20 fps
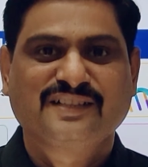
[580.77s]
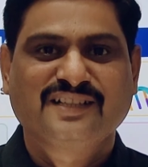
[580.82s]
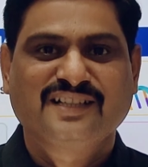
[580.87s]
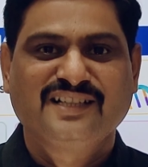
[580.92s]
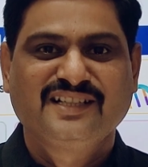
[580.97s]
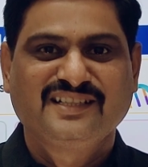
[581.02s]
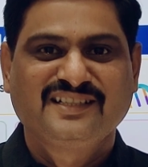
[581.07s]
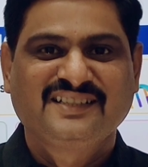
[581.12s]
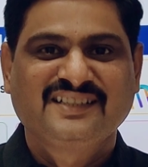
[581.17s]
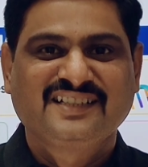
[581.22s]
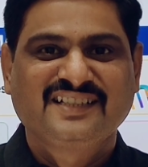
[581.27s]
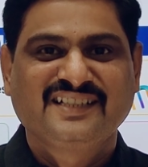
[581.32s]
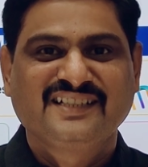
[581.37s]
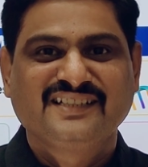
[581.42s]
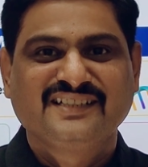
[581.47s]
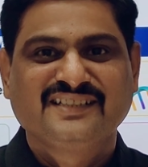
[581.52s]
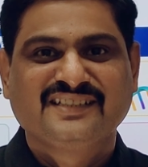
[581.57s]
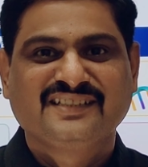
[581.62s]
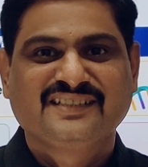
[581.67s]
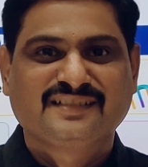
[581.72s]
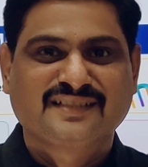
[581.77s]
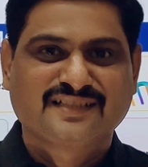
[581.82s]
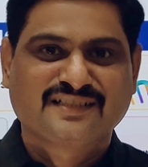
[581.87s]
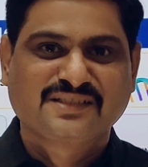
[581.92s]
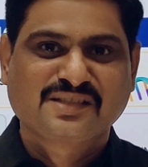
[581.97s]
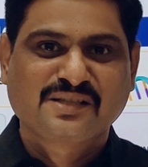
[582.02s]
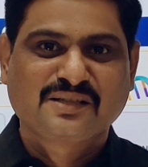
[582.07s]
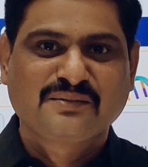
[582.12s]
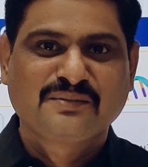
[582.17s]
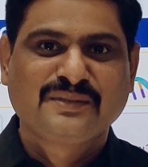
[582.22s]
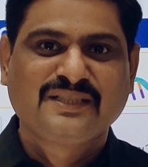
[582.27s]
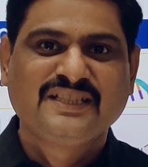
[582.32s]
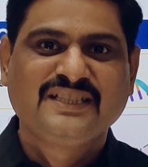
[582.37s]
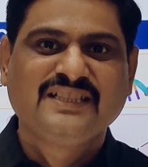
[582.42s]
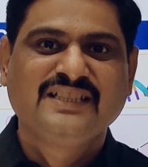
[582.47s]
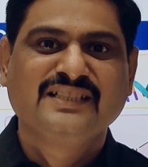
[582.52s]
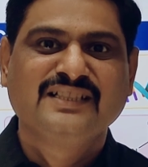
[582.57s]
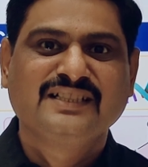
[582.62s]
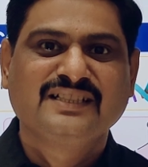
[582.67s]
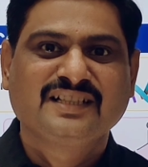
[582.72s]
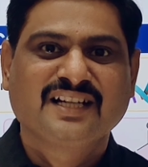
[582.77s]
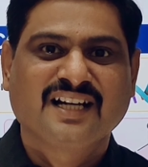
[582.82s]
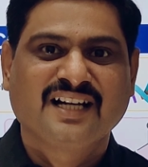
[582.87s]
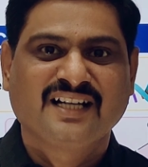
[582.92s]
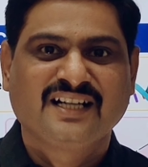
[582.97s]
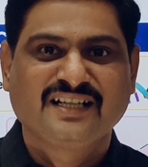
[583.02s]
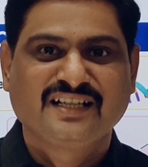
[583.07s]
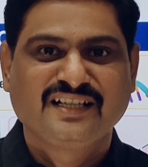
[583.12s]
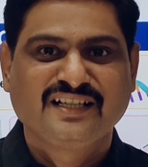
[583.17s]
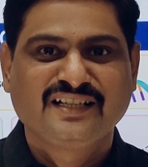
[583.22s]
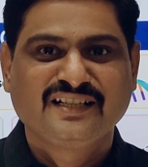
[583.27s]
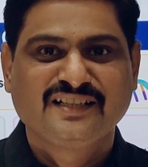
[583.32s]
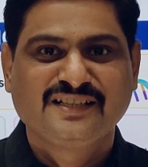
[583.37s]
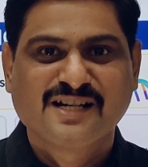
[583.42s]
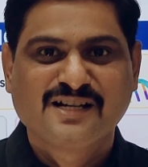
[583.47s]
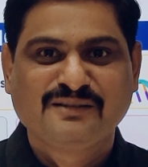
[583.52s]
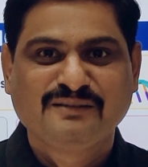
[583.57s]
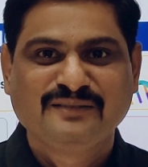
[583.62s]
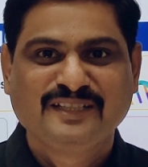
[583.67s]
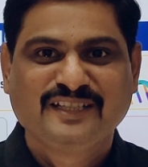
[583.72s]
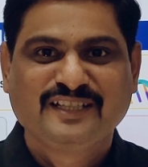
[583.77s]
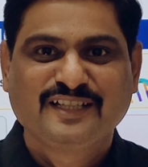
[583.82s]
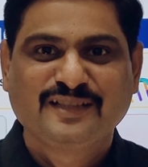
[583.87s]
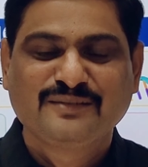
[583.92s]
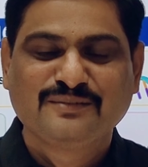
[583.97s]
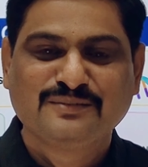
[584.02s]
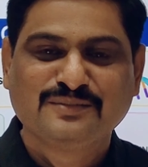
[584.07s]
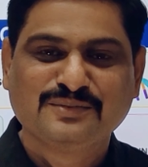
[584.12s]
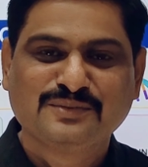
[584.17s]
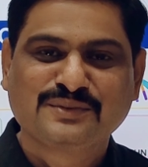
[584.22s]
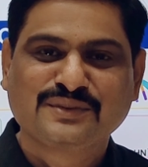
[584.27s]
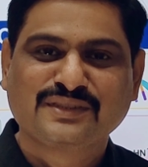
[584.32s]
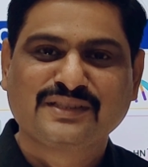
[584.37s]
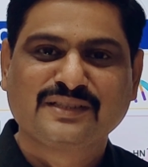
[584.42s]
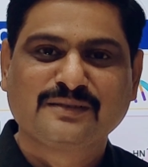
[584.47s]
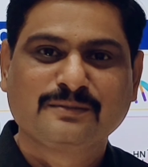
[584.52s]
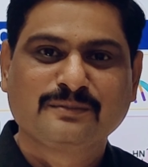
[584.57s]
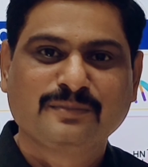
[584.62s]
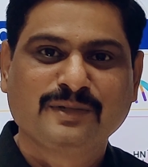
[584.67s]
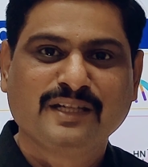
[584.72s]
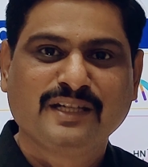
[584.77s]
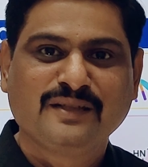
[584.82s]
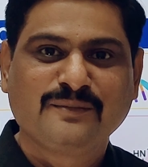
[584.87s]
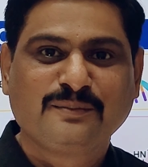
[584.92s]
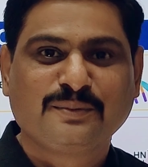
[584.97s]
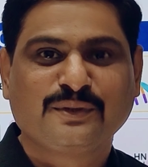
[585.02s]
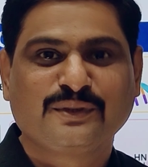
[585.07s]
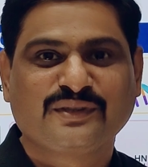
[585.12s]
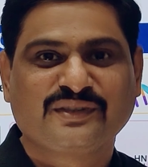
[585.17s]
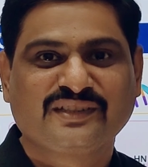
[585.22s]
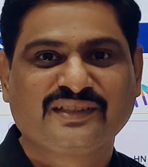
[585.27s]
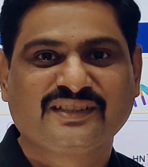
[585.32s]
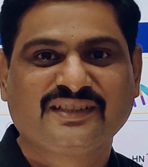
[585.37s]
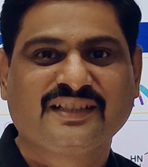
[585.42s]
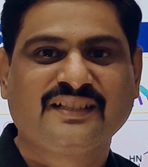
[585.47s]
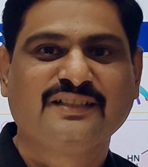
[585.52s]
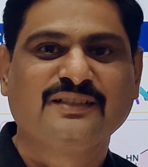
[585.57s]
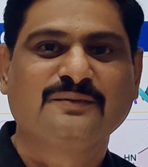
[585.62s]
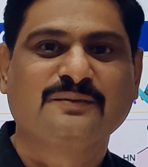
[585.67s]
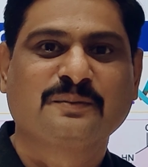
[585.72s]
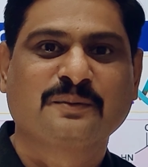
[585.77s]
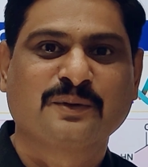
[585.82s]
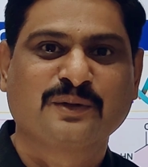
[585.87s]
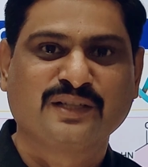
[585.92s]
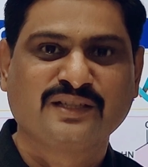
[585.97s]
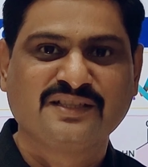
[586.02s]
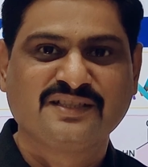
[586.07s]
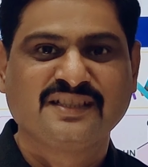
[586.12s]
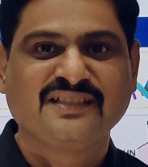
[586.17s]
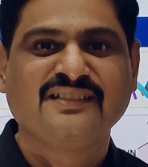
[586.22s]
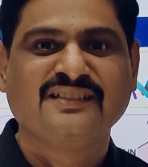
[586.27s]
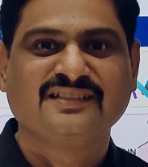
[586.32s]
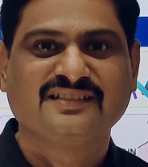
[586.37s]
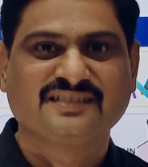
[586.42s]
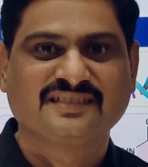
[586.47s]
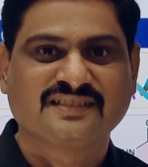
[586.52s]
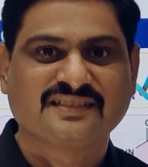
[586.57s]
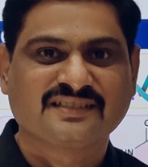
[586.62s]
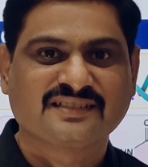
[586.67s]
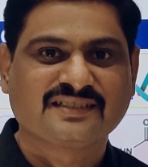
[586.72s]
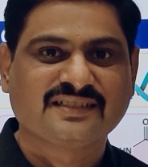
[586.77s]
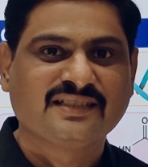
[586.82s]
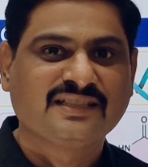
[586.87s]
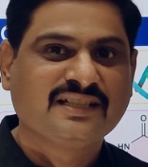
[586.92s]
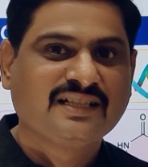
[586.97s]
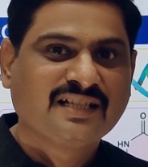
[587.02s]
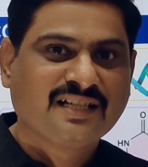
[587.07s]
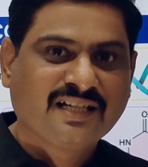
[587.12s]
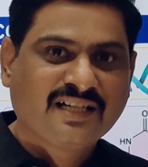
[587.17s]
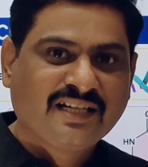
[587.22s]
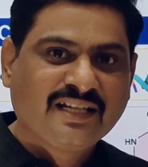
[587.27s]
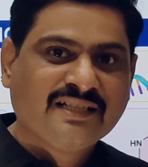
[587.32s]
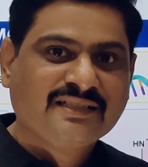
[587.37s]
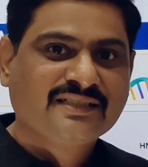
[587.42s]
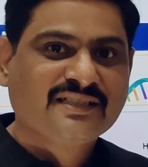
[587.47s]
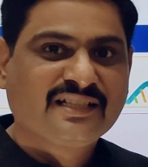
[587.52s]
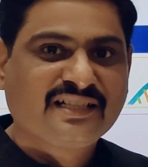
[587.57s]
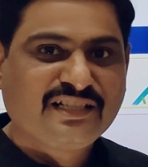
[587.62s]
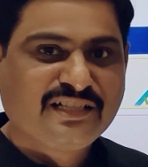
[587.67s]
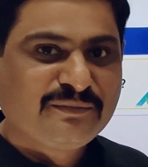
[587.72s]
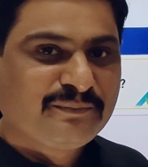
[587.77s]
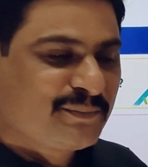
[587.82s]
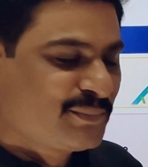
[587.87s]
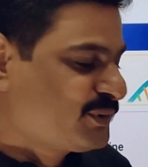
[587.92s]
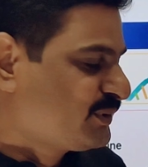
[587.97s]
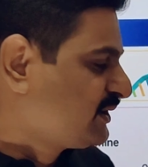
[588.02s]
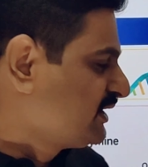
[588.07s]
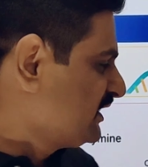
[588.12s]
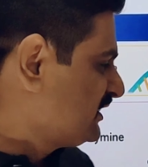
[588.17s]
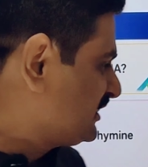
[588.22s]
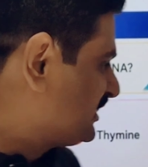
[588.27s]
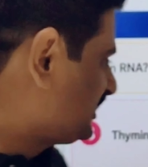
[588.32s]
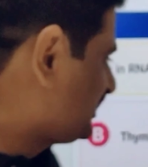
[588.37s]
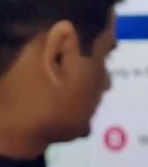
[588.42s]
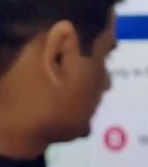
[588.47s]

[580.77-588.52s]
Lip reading: after understanding the structure of DNA and RNA, now we can move to the main process, that is protein synthesis. Children, in protein